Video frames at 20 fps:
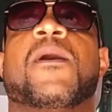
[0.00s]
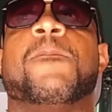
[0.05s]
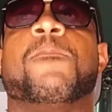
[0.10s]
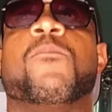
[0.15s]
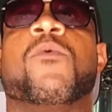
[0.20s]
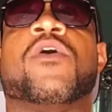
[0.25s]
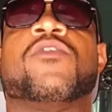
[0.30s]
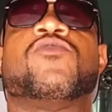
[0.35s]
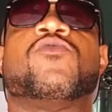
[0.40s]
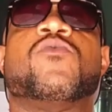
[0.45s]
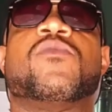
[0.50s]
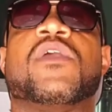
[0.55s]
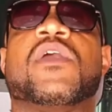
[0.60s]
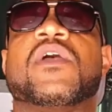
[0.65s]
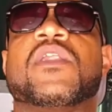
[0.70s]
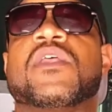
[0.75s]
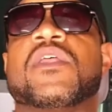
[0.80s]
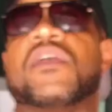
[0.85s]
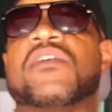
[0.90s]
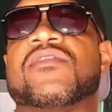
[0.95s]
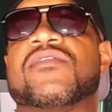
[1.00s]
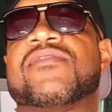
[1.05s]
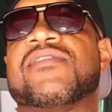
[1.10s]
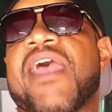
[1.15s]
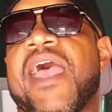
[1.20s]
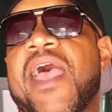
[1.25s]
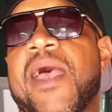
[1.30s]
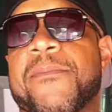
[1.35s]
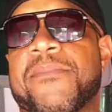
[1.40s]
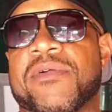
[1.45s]
once you get it
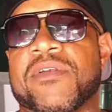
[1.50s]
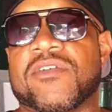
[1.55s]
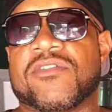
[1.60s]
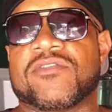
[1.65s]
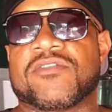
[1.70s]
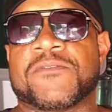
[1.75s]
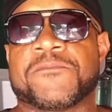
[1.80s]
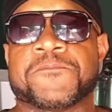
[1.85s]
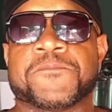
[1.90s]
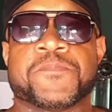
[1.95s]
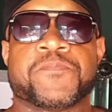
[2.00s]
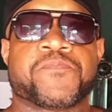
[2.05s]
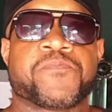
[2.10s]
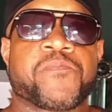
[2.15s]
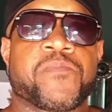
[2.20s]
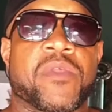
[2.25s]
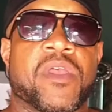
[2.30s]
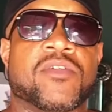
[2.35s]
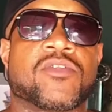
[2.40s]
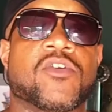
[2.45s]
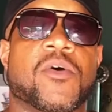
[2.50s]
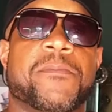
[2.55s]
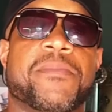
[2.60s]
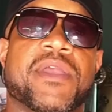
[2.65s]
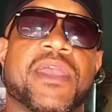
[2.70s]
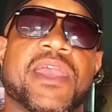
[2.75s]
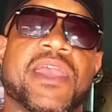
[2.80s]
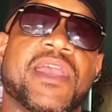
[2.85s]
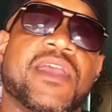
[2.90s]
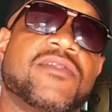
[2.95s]
established, it's going to
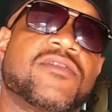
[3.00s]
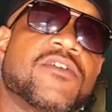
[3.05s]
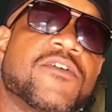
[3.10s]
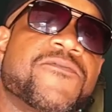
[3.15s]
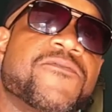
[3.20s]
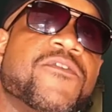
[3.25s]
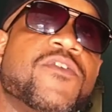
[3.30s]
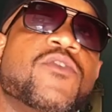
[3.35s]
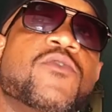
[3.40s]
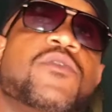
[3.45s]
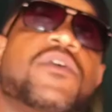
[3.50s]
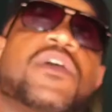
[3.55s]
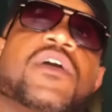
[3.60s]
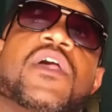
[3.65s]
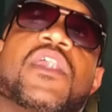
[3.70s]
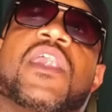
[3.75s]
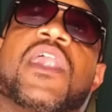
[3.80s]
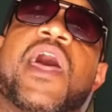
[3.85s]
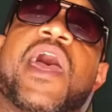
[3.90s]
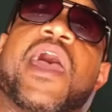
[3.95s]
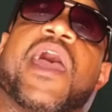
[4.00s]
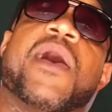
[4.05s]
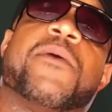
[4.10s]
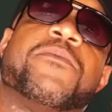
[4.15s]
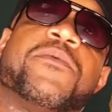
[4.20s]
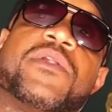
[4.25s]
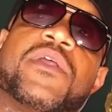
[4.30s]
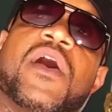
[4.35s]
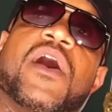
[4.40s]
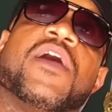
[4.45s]
be easier for you to collab
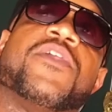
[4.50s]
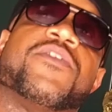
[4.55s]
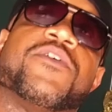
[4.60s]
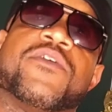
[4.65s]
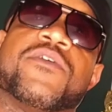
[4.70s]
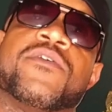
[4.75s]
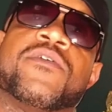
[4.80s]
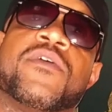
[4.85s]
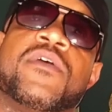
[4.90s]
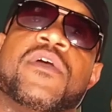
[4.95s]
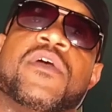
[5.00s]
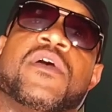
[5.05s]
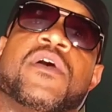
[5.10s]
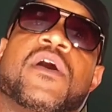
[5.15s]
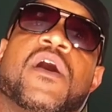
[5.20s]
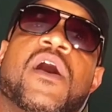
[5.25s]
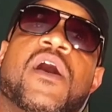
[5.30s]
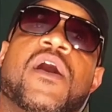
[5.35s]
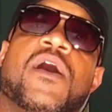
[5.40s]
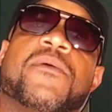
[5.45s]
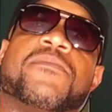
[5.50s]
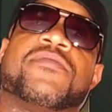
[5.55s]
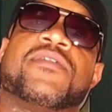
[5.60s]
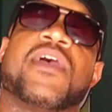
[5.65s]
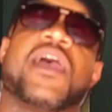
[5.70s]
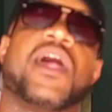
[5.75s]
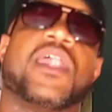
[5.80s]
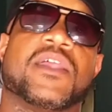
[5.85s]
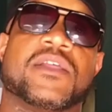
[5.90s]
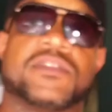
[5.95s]
with other
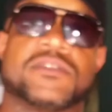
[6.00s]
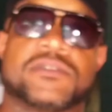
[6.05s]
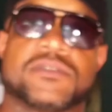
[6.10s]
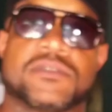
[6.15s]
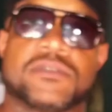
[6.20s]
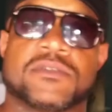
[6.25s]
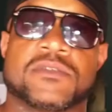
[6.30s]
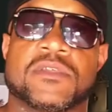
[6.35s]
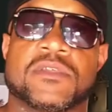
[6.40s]
talents.